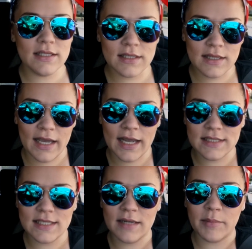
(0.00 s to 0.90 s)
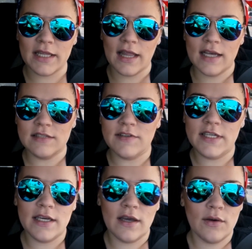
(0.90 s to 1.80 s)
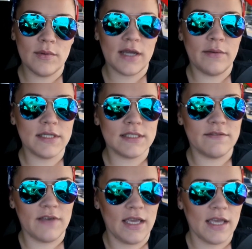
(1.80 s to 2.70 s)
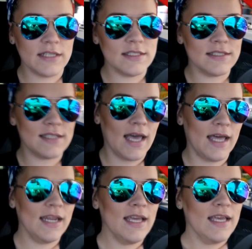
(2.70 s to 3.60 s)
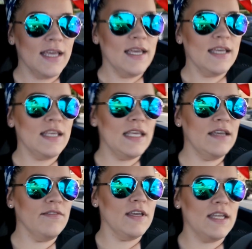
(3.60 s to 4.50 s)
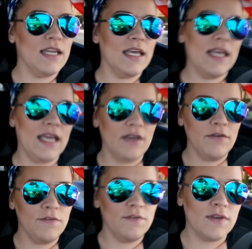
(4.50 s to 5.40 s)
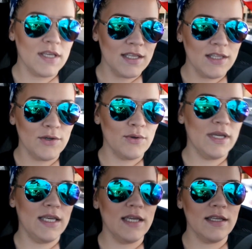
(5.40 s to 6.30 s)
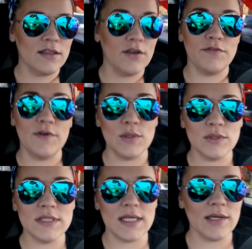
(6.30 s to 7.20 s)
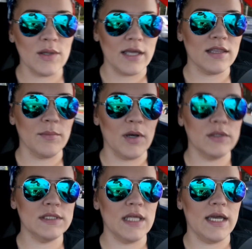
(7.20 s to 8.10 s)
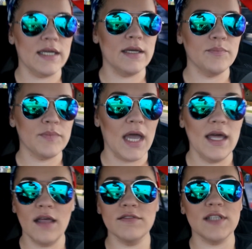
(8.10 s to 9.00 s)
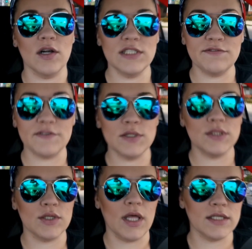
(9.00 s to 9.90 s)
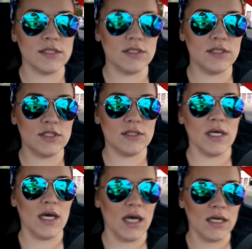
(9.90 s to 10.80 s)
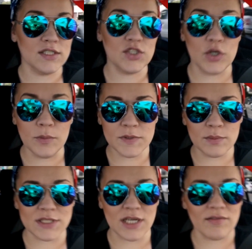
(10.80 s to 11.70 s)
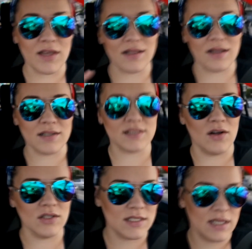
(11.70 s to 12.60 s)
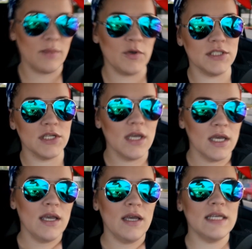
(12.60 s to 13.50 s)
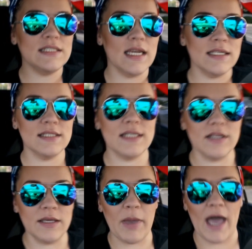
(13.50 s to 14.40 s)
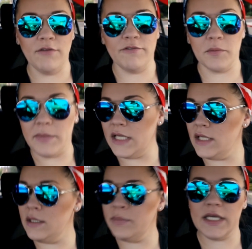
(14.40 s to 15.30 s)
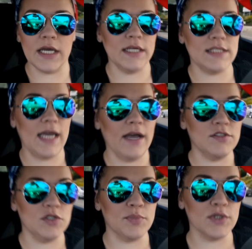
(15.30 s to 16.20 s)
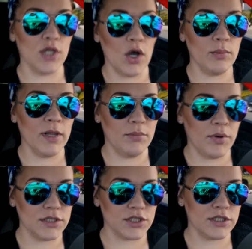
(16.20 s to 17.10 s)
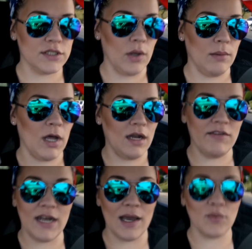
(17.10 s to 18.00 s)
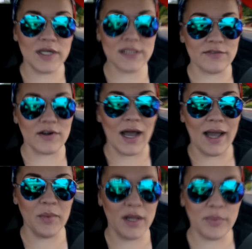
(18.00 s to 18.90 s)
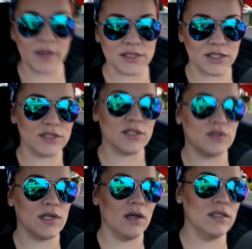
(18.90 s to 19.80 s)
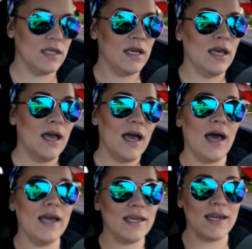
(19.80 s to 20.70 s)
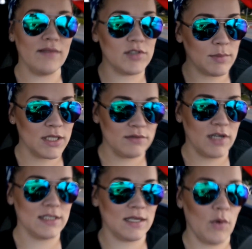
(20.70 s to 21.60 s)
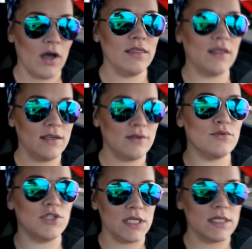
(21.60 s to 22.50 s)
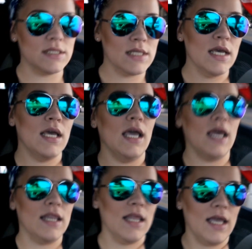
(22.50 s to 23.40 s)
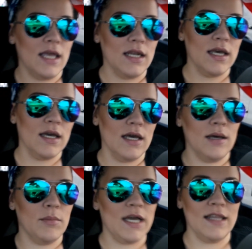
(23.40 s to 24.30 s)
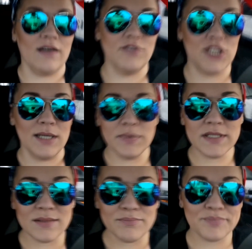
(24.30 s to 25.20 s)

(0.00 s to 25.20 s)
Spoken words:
like I said in my last video when I went to Vegas, is that even if you eat the foods that you like the most, like I love salty foods, or like soups, which have like a lot of salt in them, which isn't necessarily bad for me because I have super low blood pressure, so I'm not even at risk for high blood pressure. So salt, I can have as much of it as I want, thank you geez. And then I love chips,